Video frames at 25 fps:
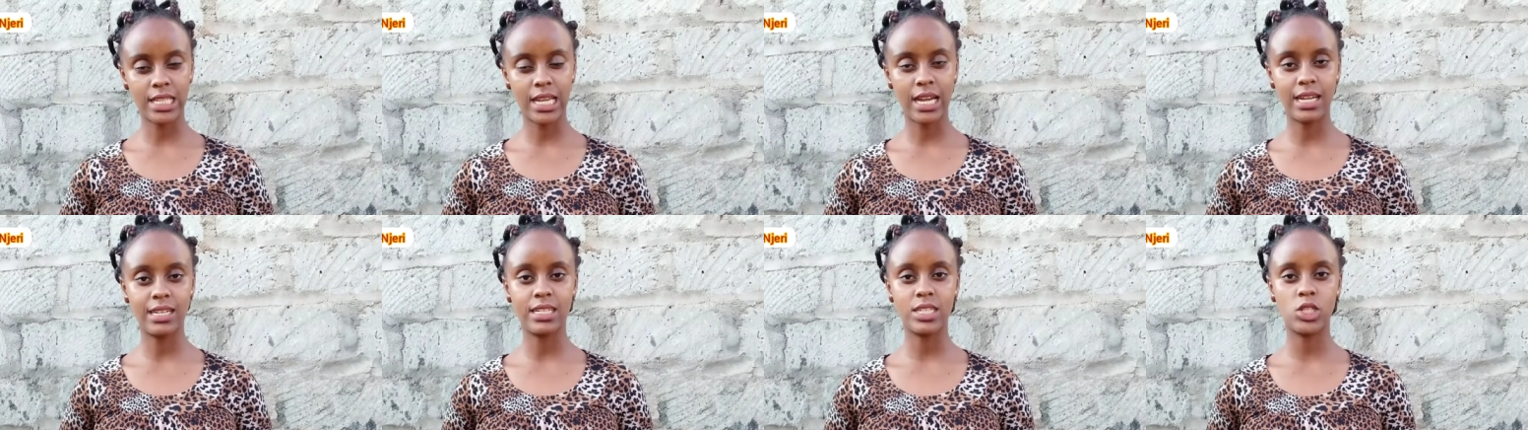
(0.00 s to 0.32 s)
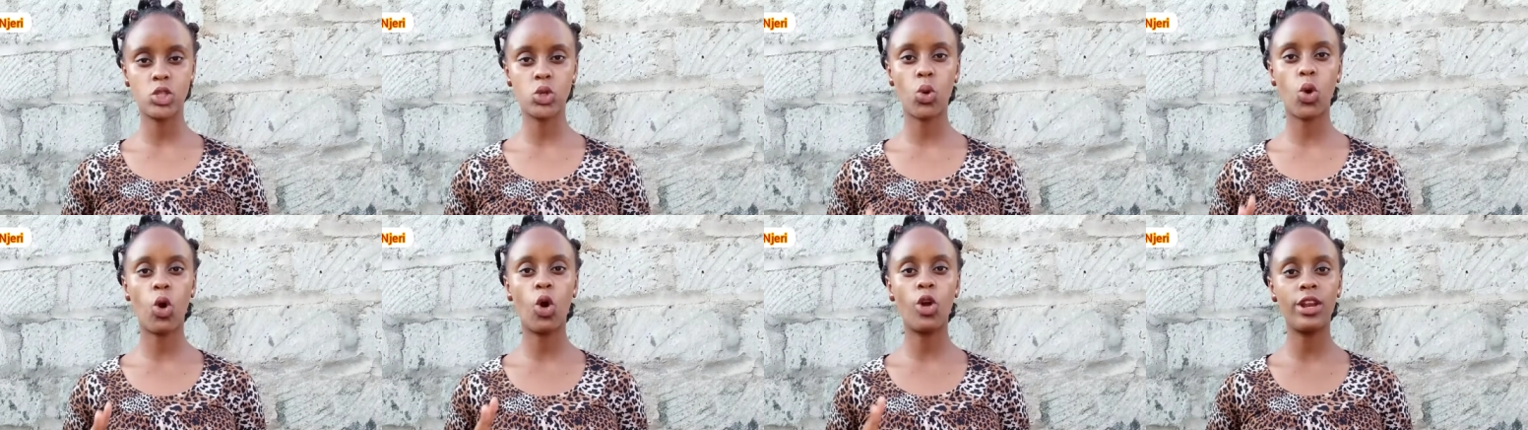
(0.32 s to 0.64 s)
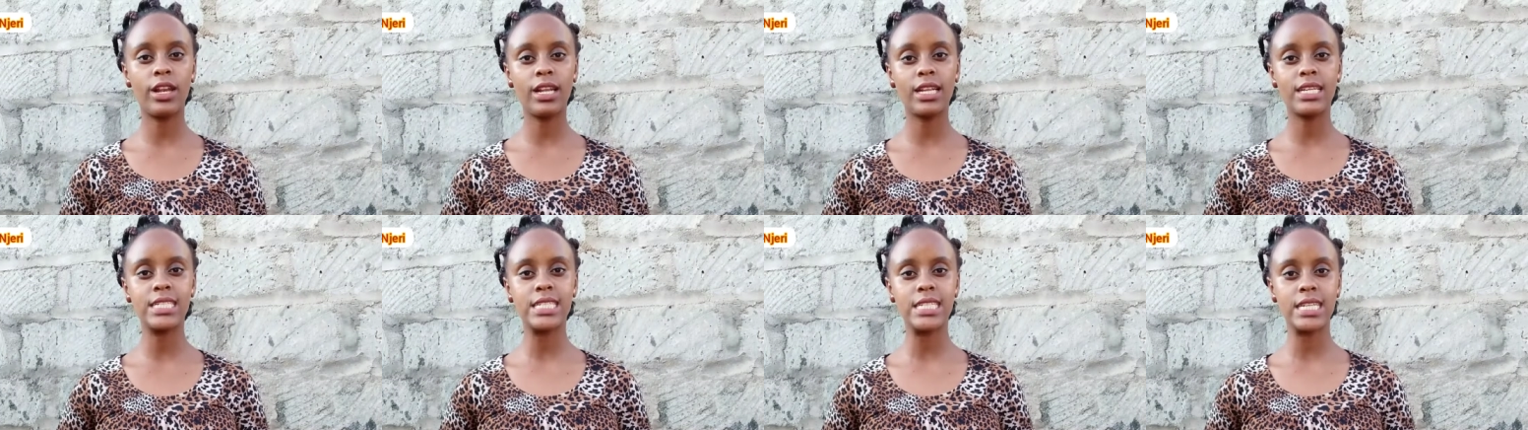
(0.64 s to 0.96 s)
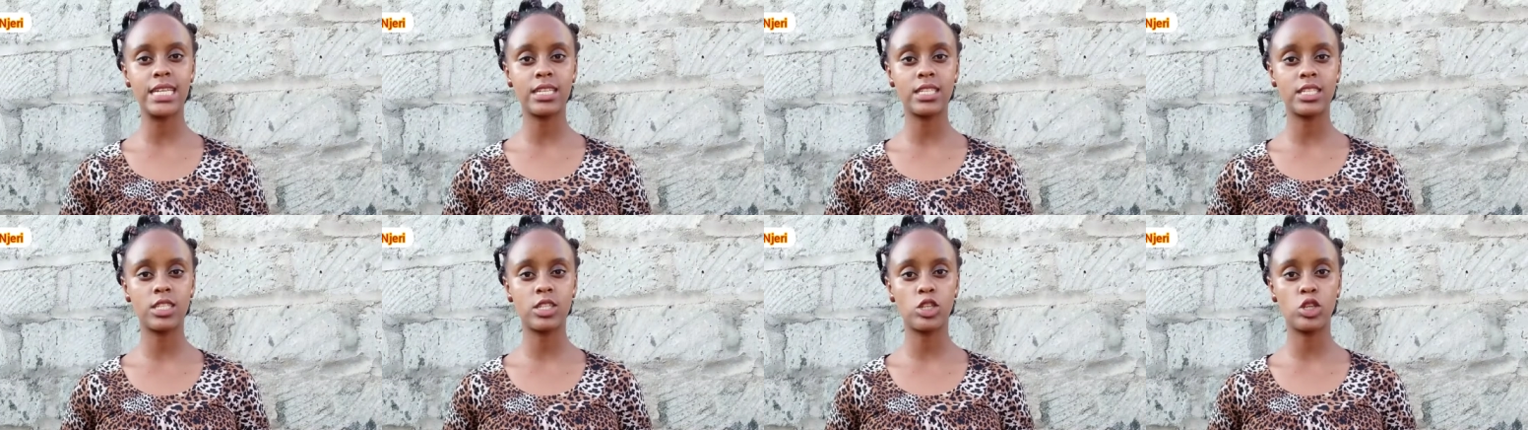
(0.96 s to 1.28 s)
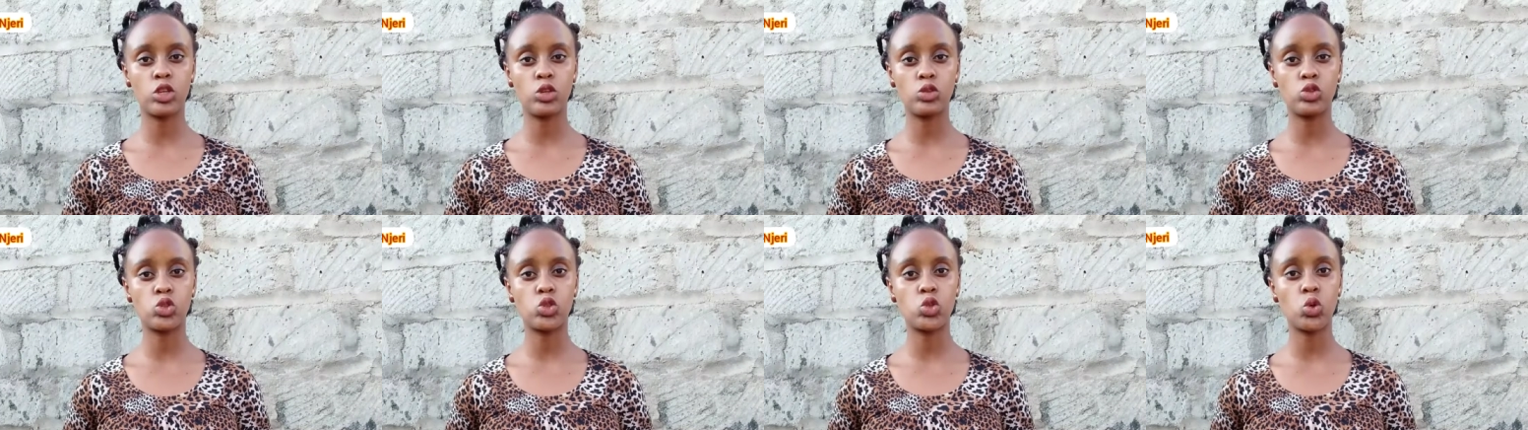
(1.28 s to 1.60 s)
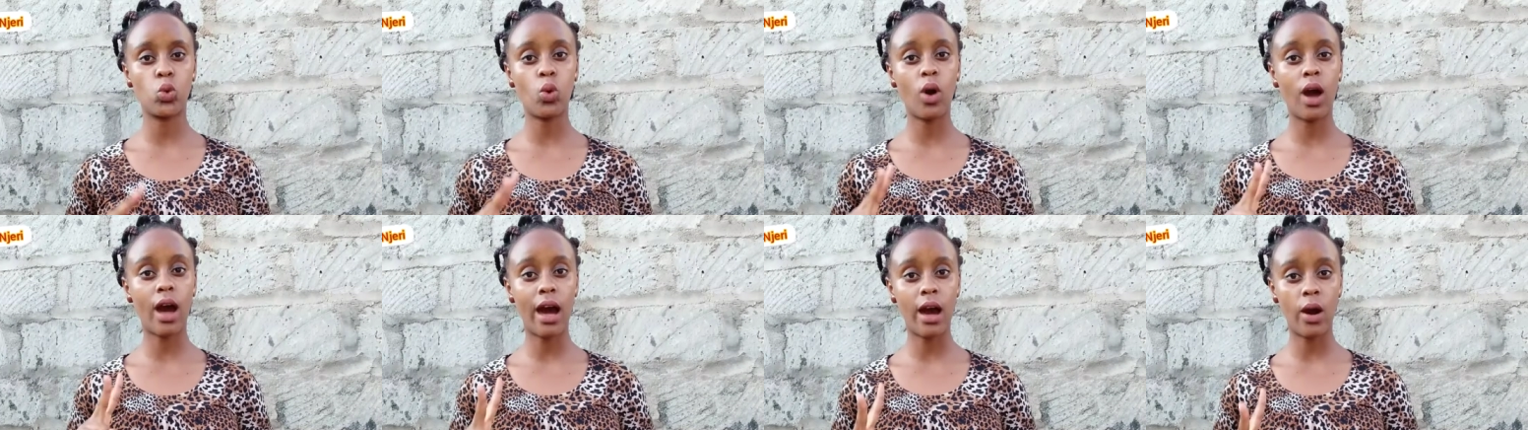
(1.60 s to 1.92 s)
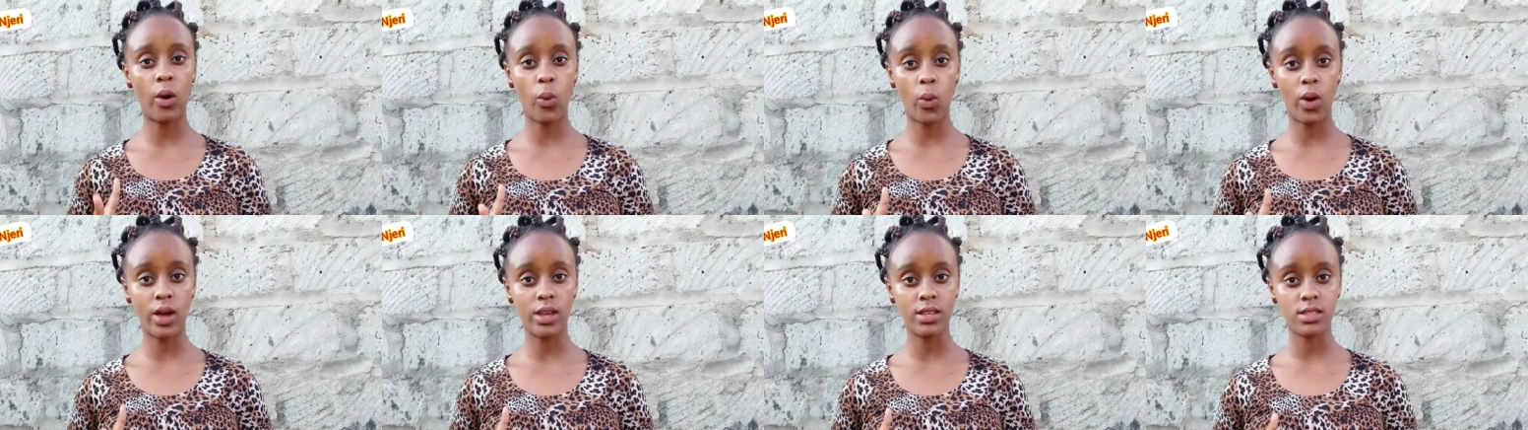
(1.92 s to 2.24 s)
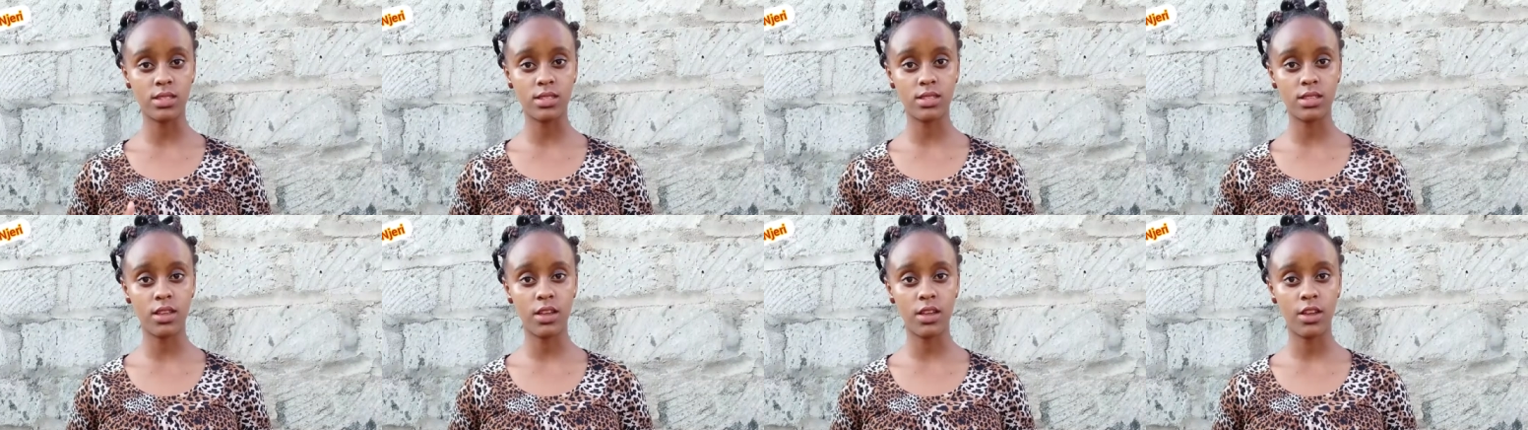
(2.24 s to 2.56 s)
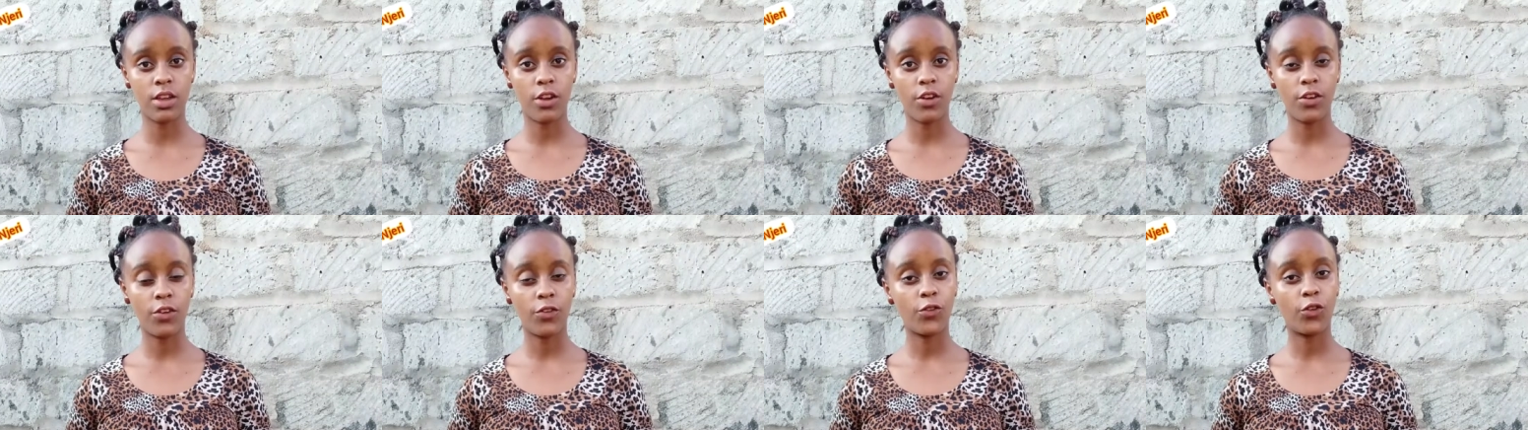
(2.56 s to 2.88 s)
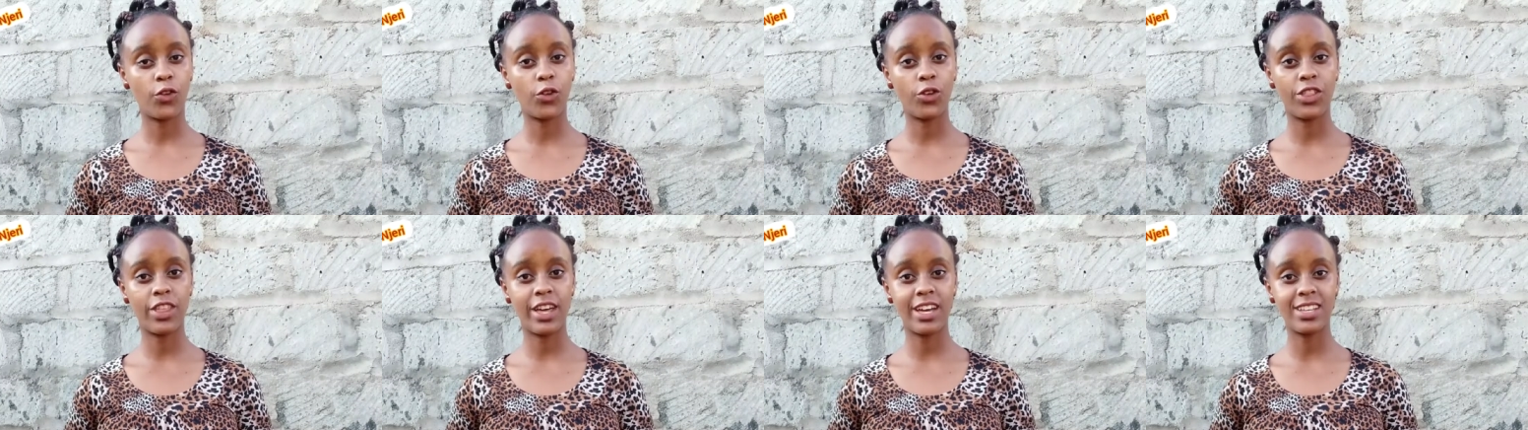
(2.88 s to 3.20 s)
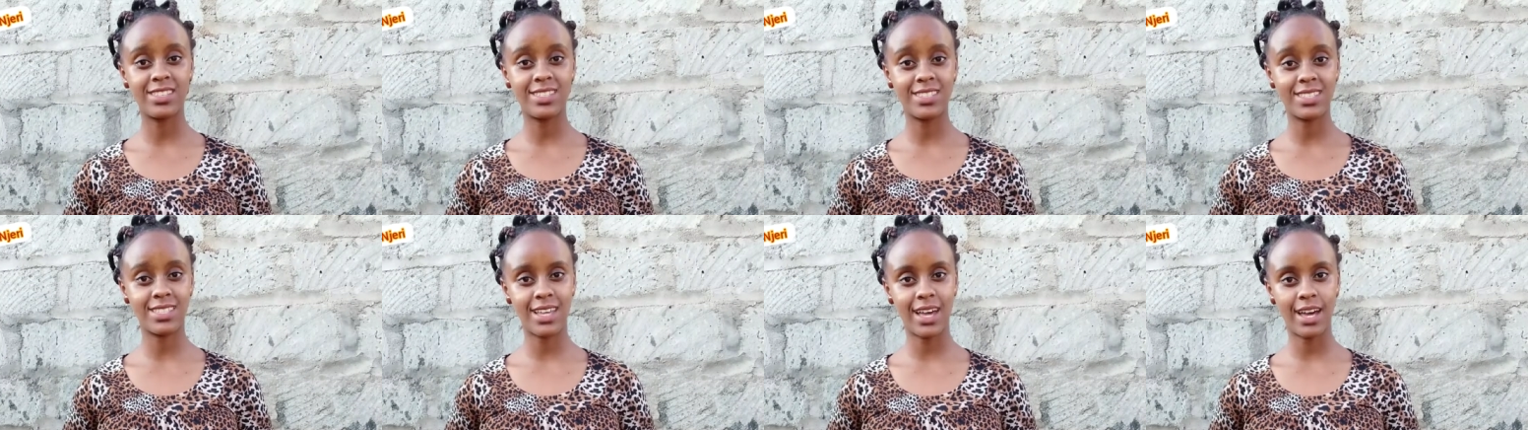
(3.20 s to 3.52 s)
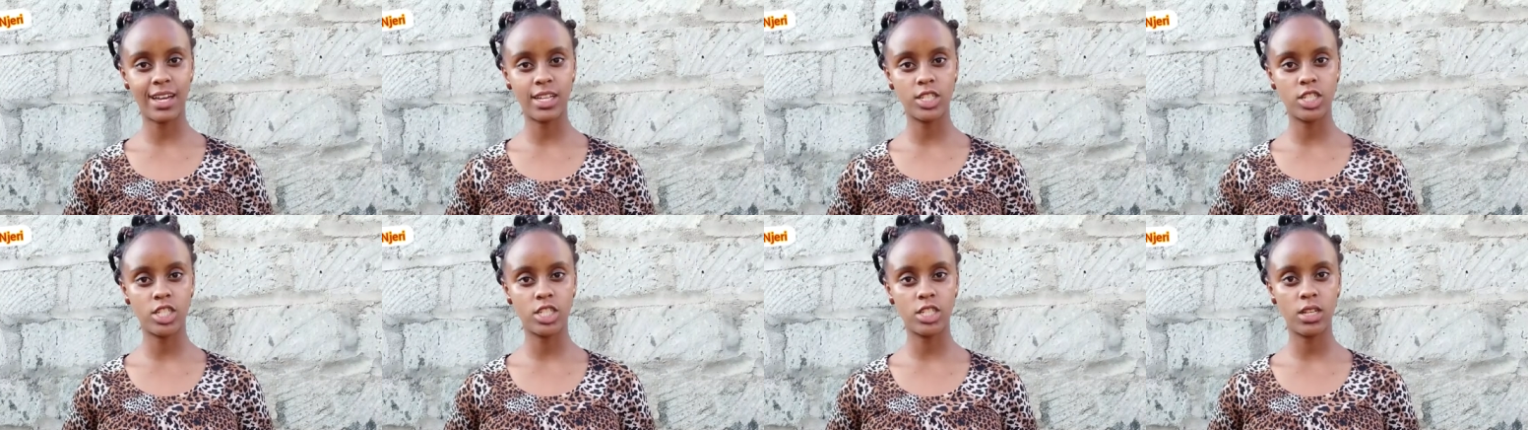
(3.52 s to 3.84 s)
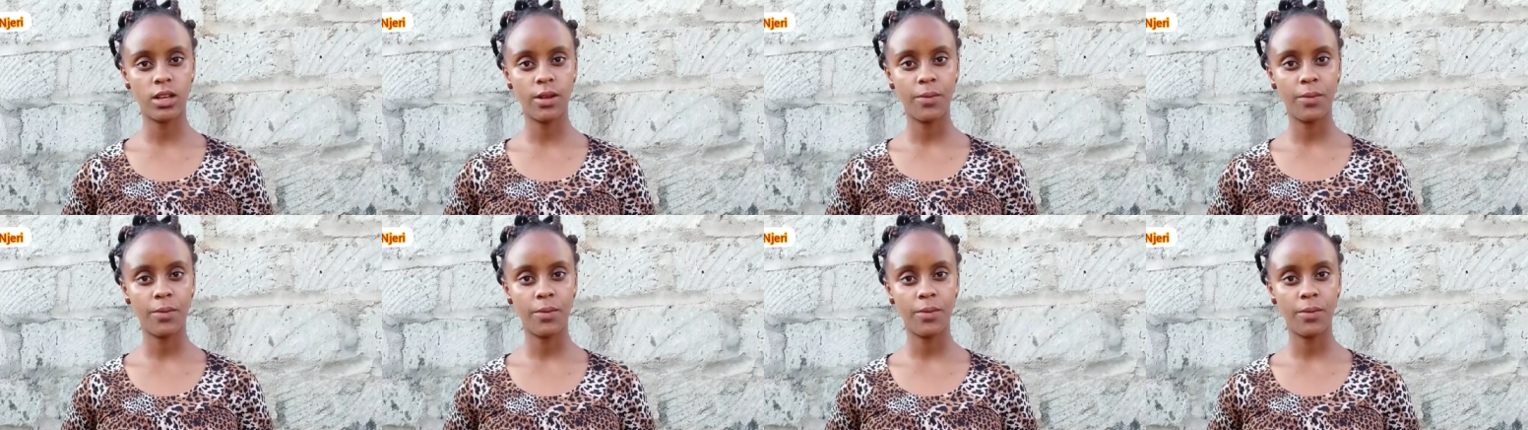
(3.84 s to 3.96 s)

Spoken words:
and it only takes you 2 hours for that search.